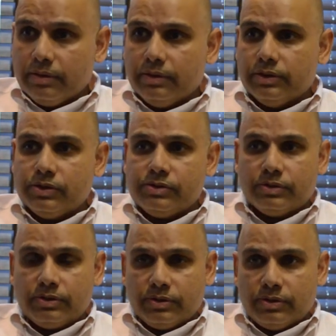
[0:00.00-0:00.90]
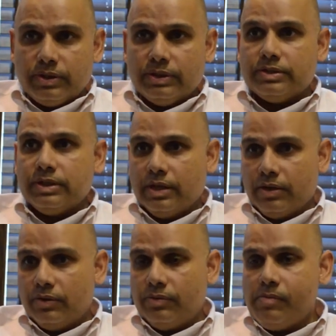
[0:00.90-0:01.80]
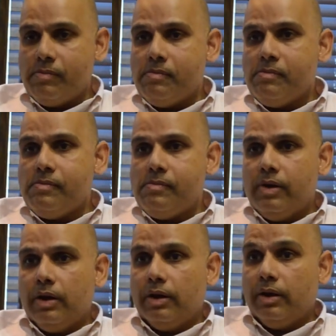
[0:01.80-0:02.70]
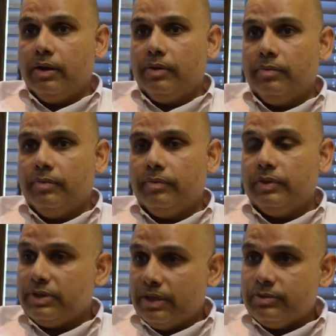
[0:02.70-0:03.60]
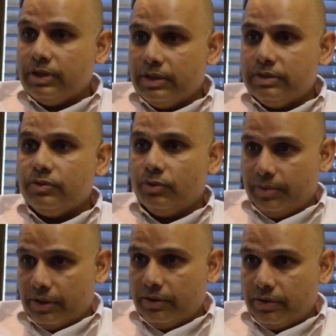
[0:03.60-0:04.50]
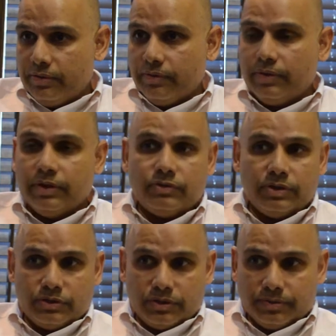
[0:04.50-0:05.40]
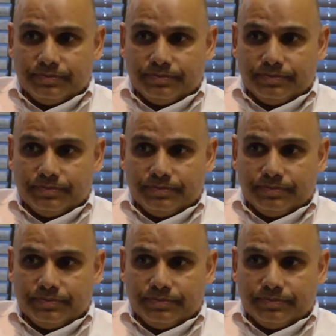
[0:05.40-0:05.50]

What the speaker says: digital is now the same size or bigger than traditional.